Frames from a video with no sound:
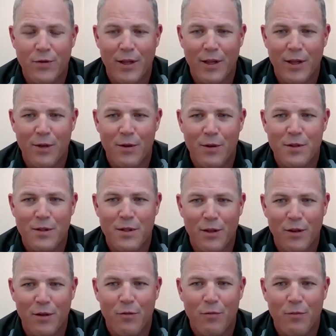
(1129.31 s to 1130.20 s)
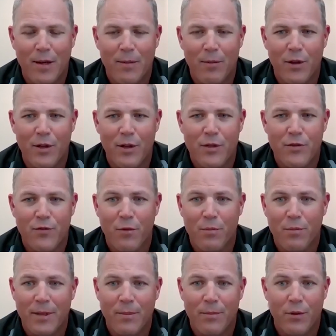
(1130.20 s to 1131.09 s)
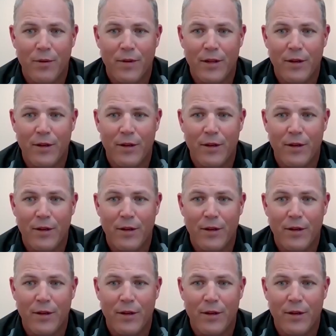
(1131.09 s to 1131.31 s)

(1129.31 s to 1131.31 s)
videos that you've published for people